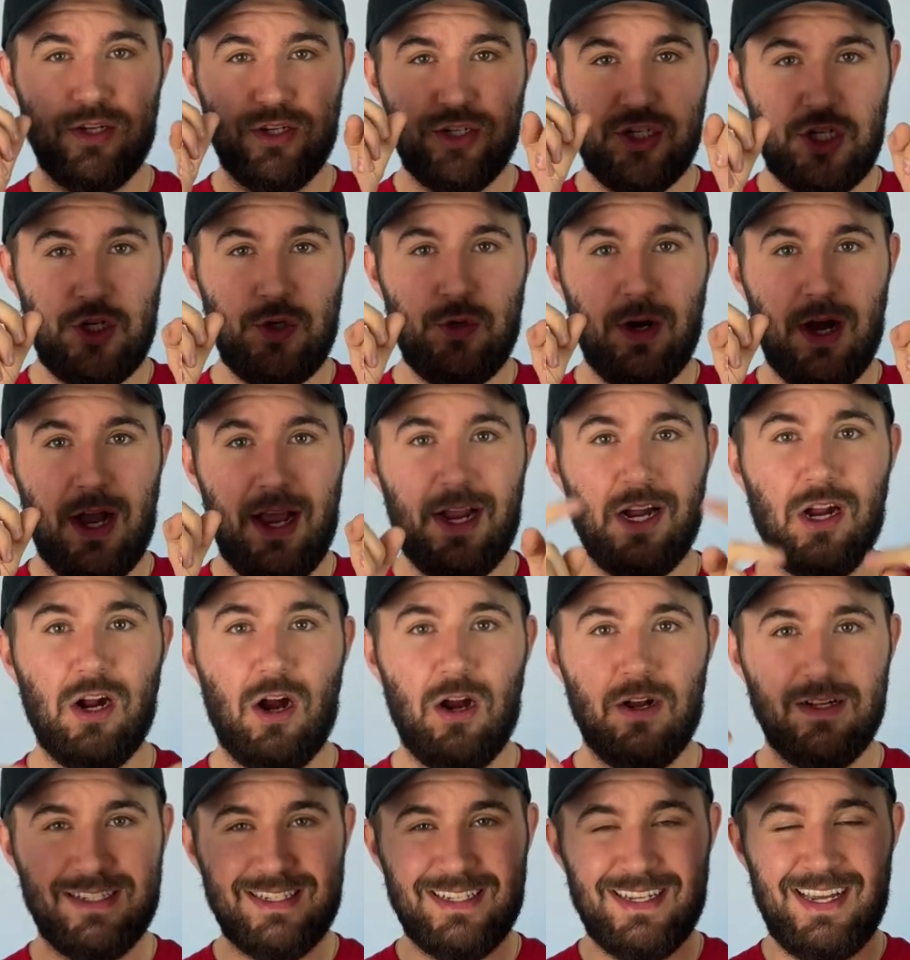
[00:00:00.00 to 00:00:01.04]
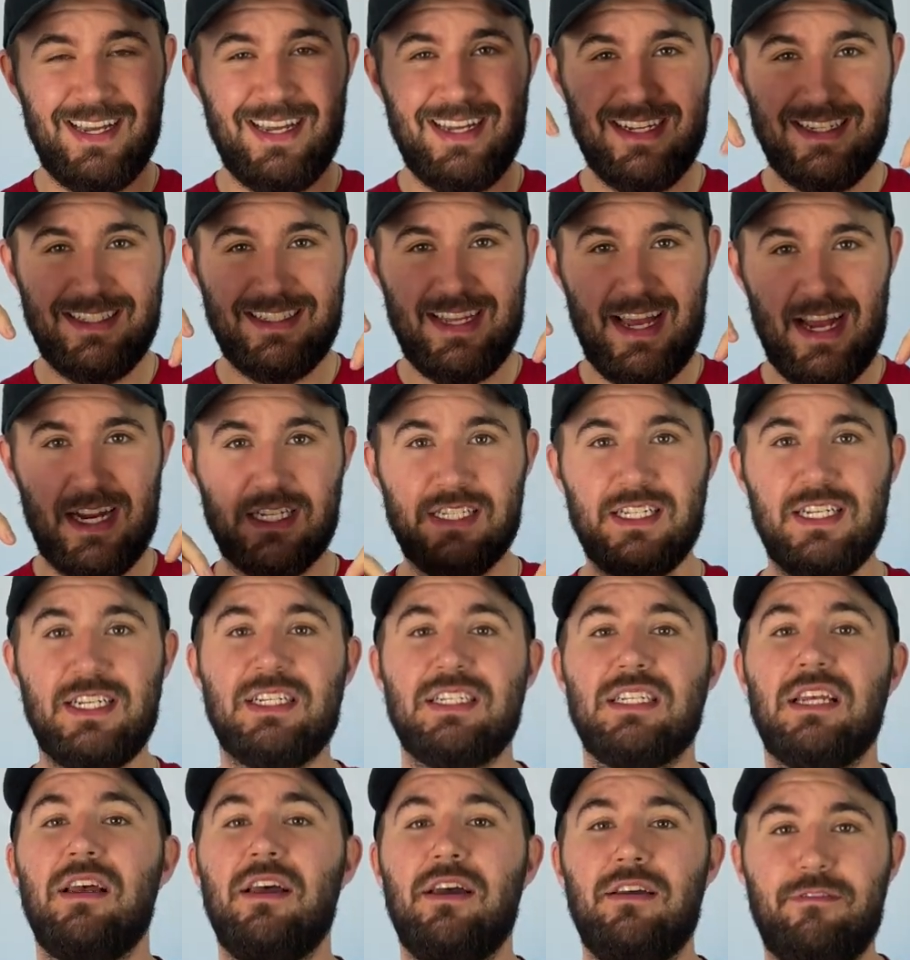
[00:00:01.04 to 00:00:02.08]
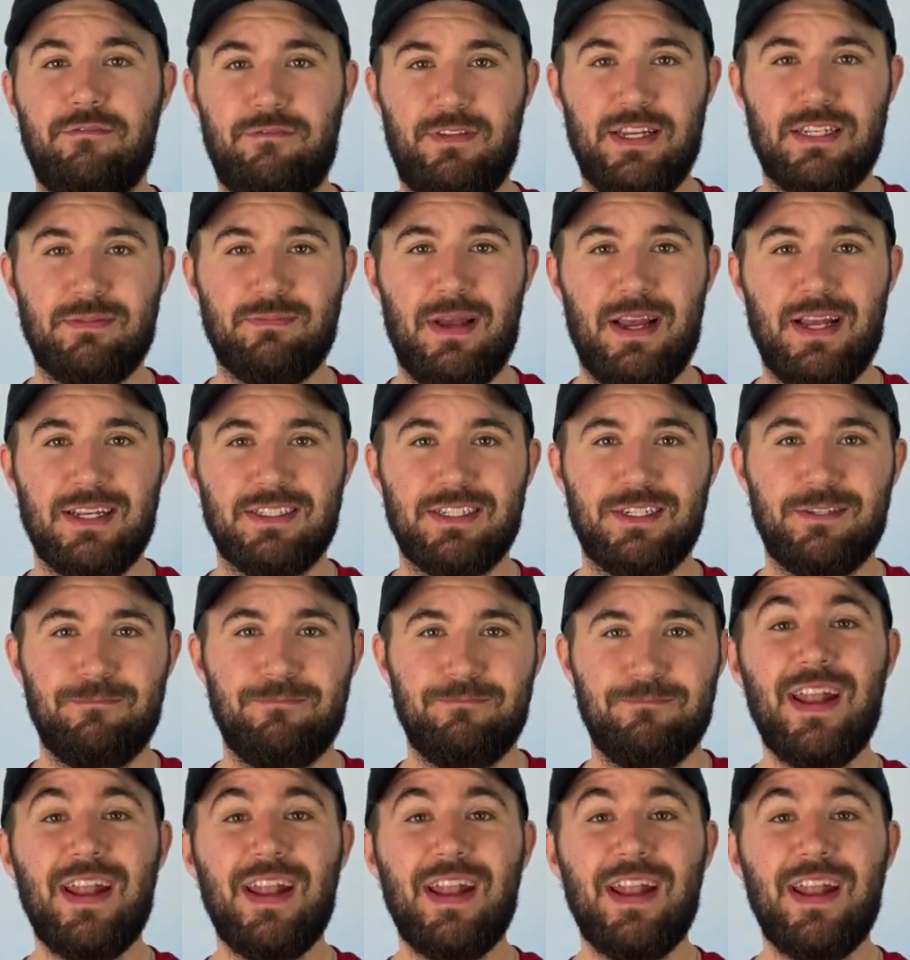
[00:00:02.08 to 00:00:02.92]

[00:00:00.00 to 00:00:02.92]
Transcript: two eye guards, Texas face mask.